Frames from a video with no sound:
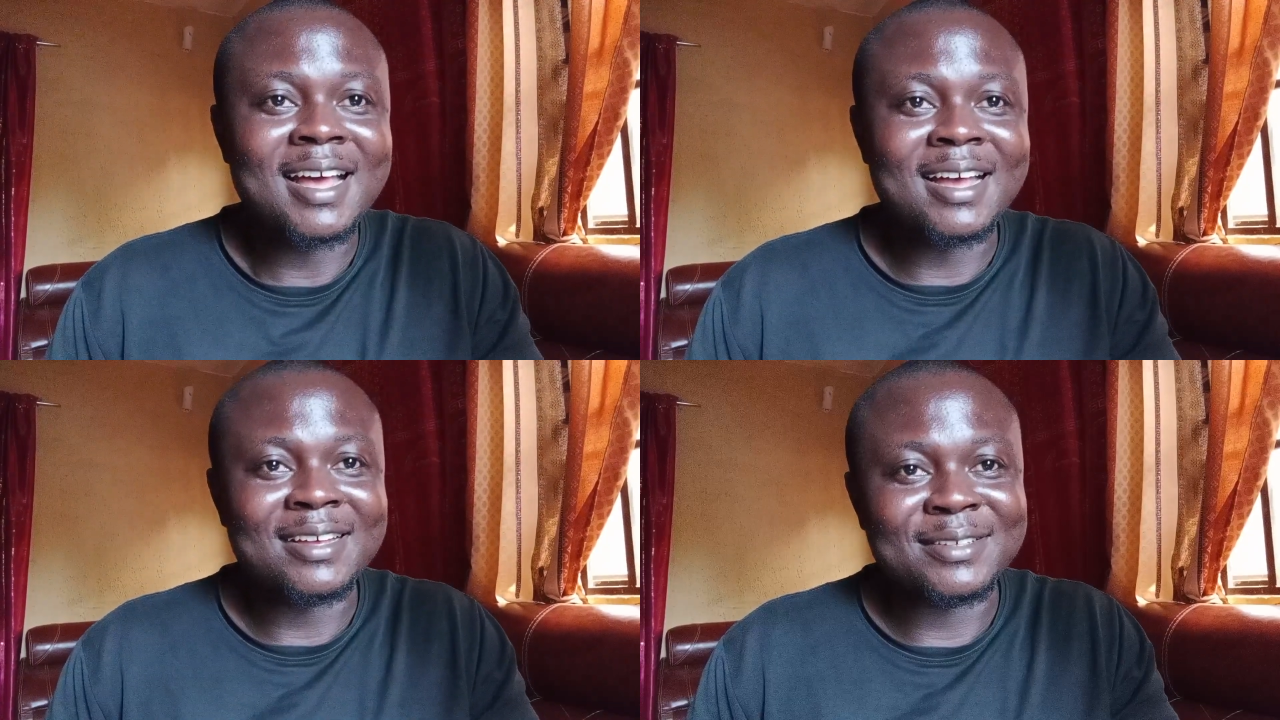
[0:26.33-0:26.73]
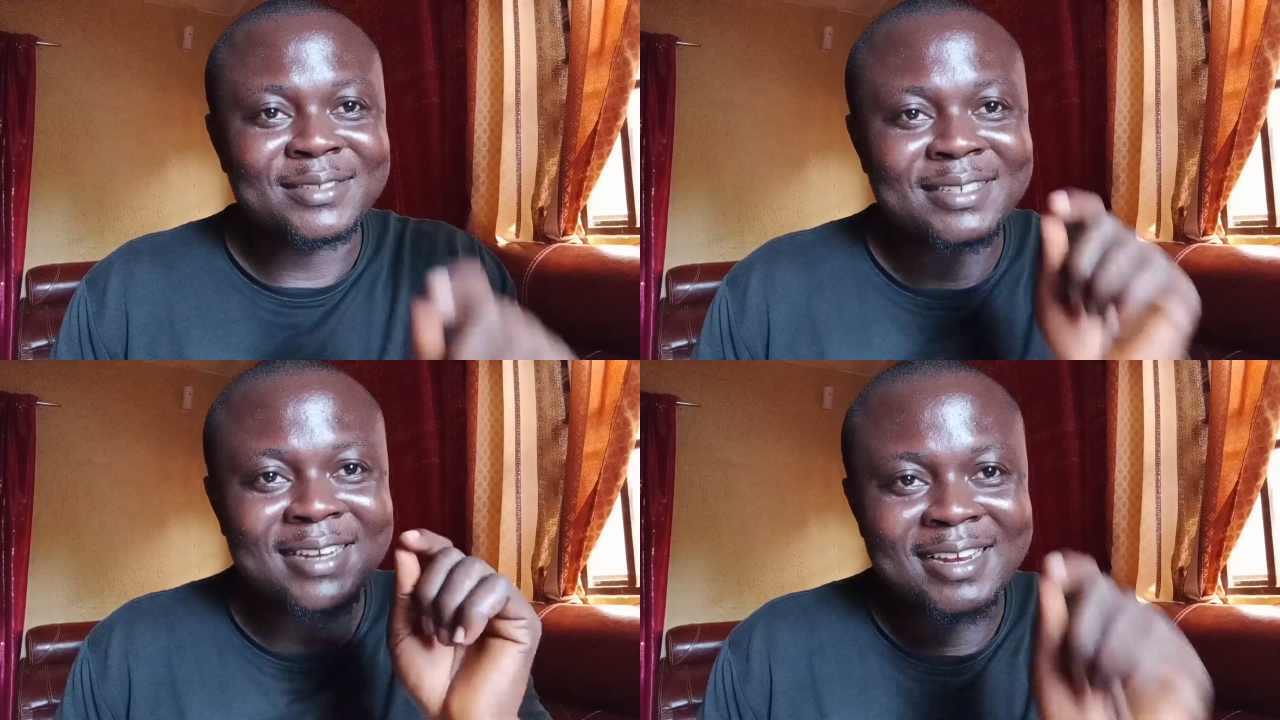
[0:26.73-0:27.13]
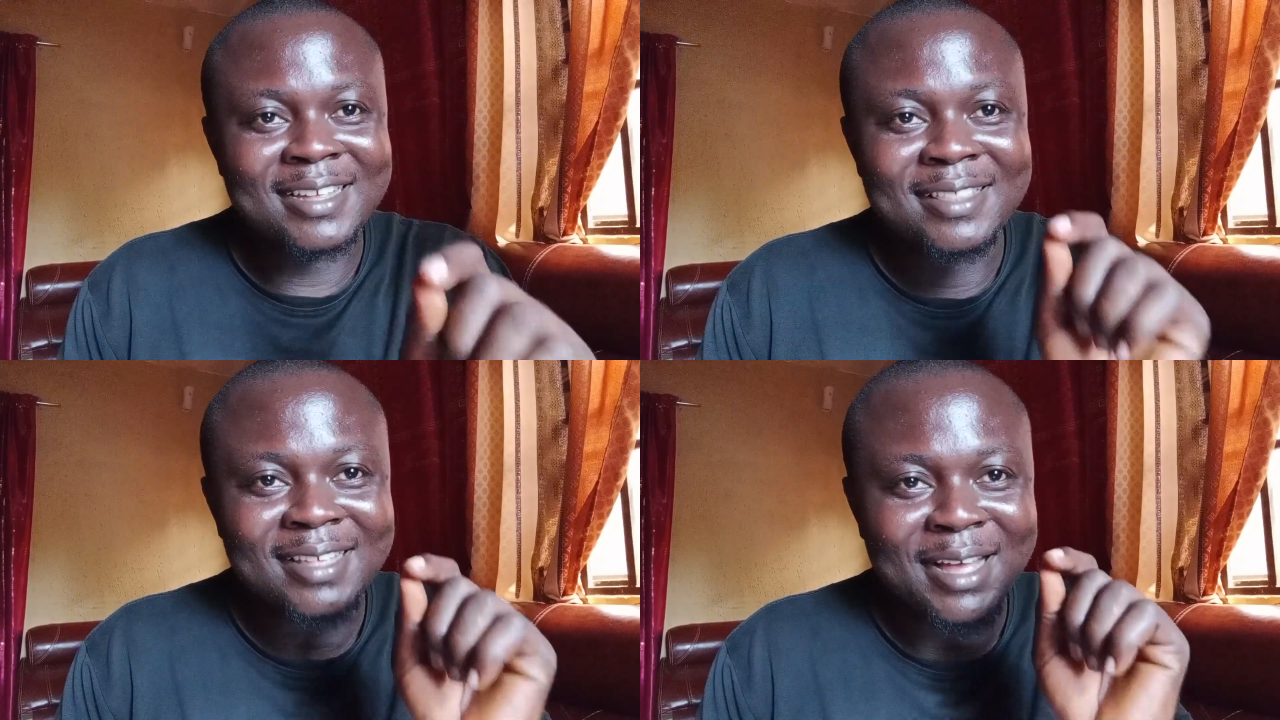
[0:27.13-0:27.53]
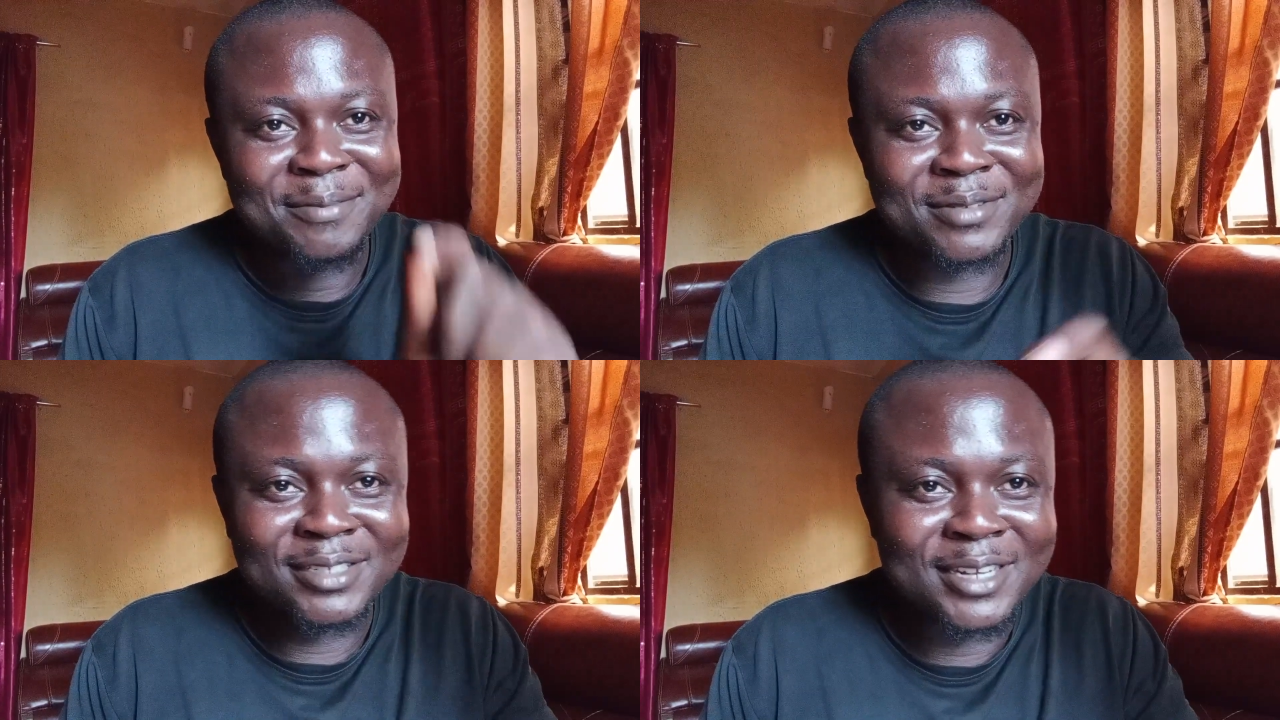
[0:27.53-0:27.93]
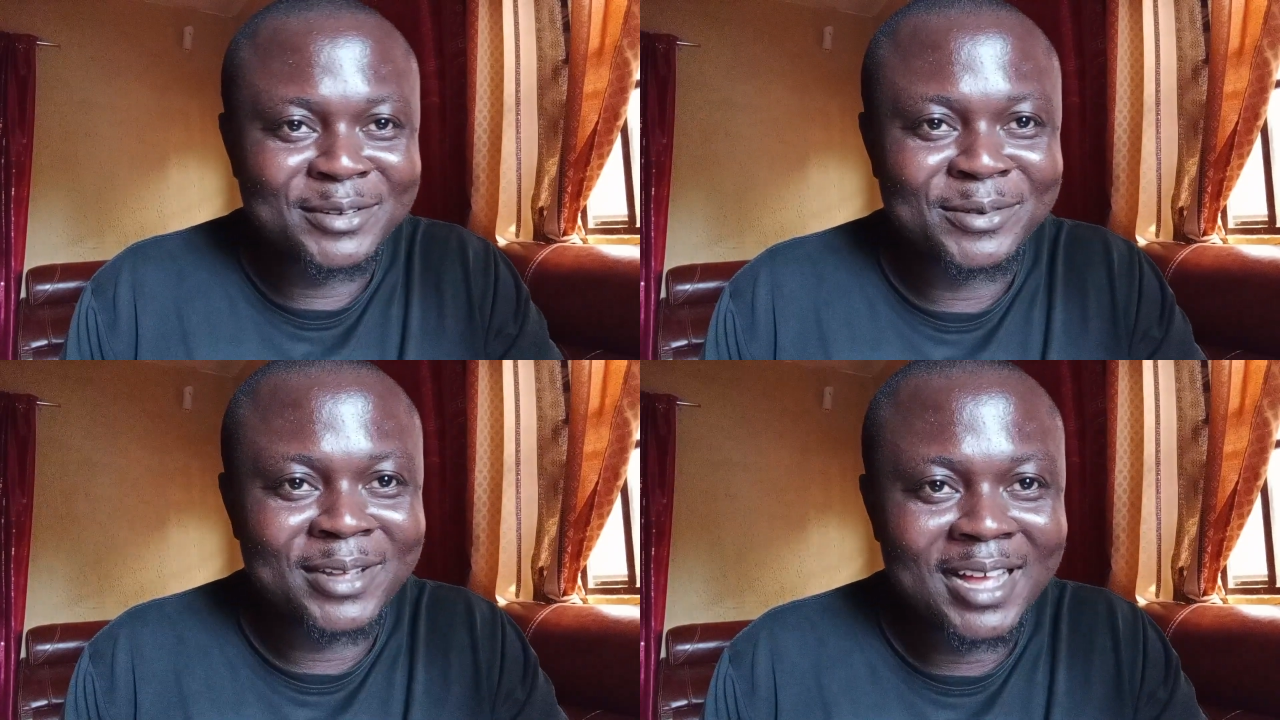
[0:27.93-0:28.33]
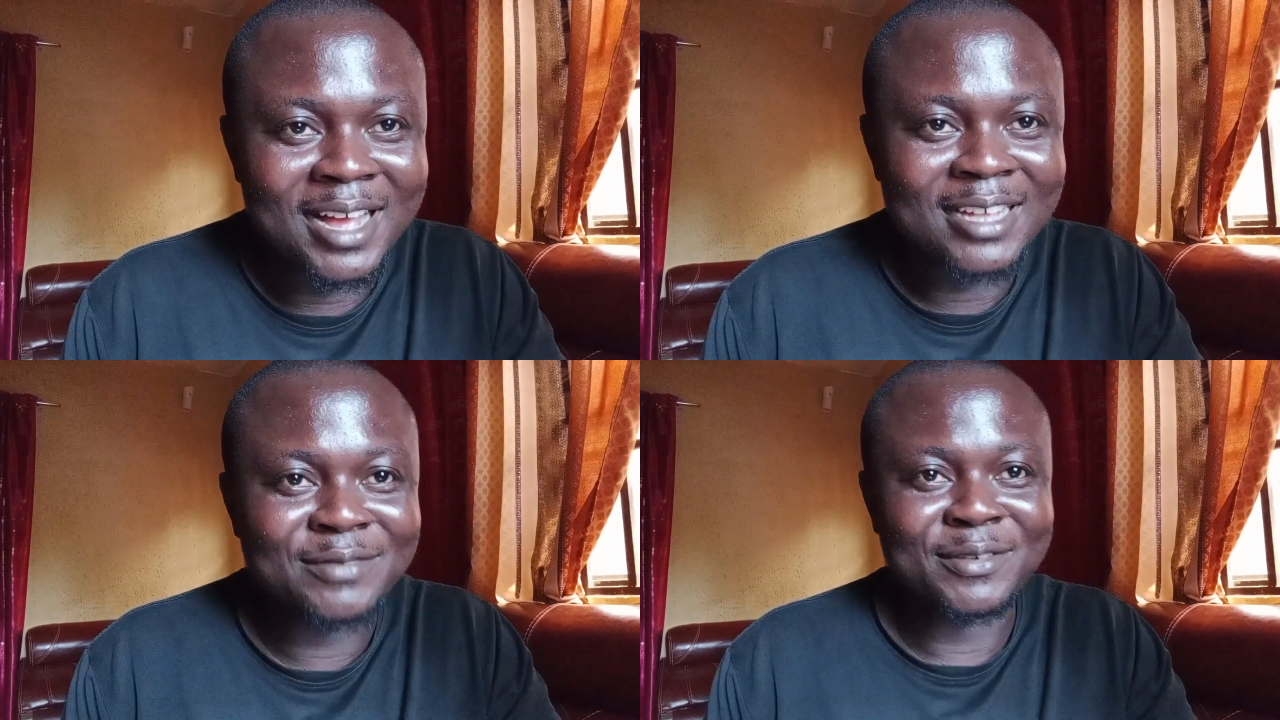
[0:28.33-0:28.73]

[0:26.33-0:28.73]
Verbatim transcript: I really appreciate you guys.